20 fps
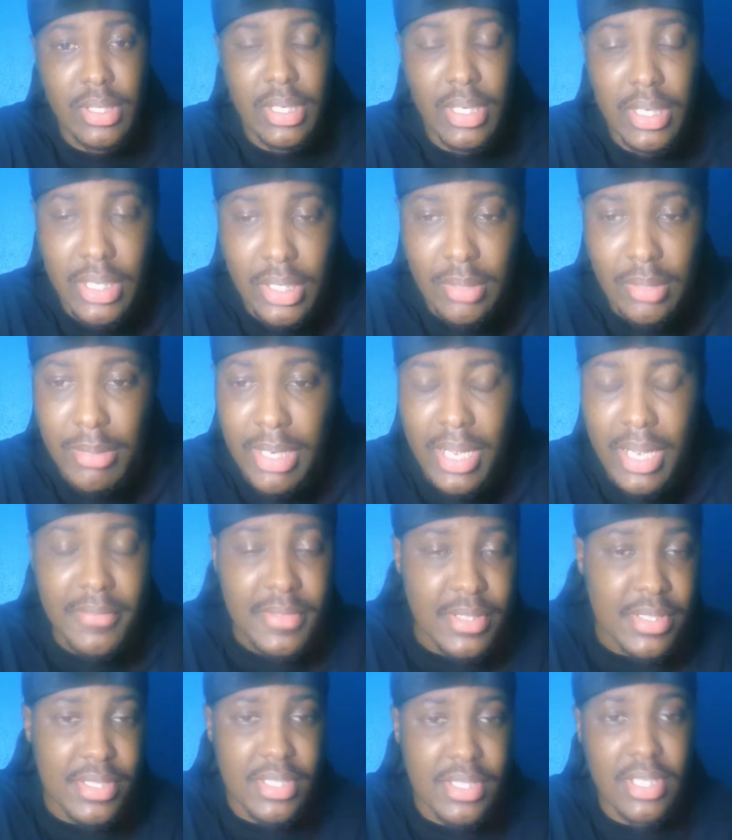I
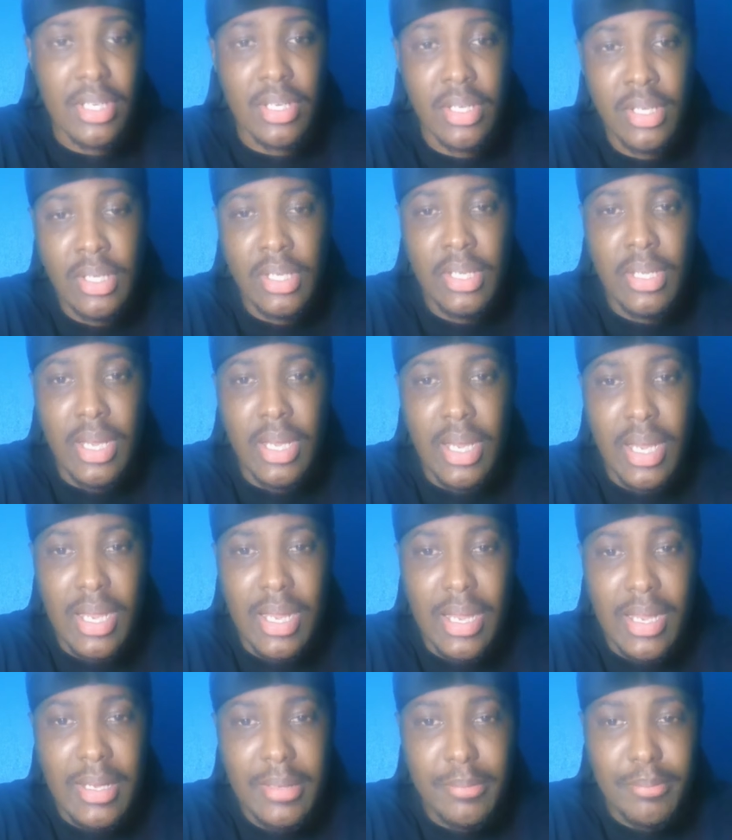have to say,
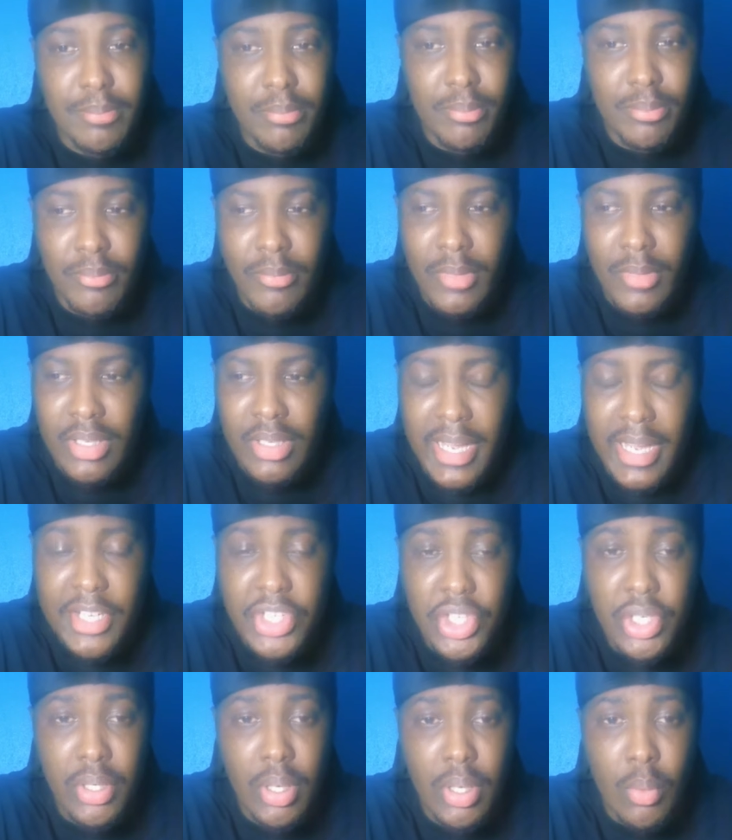in
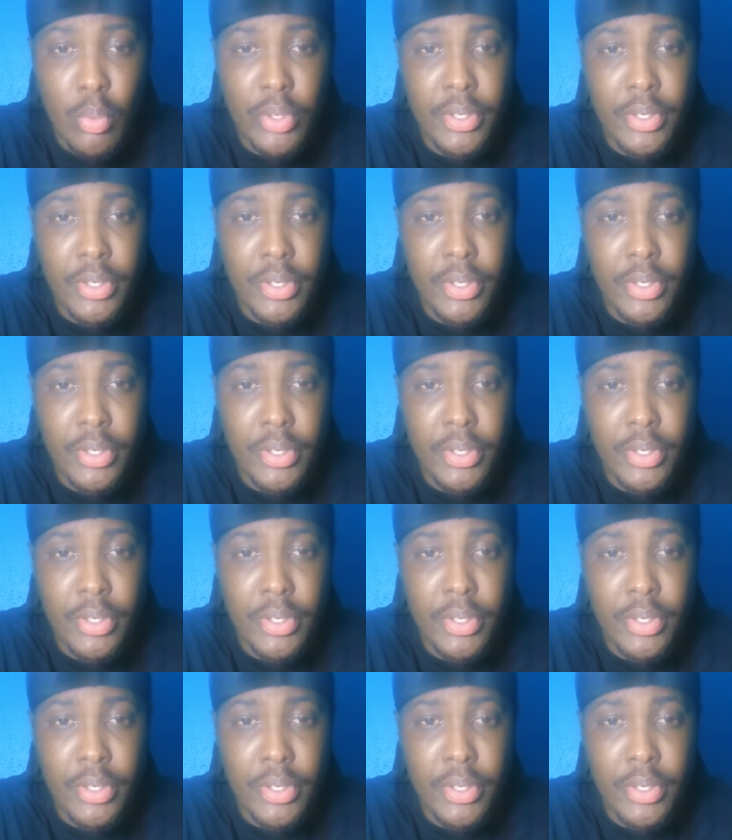Nigeria,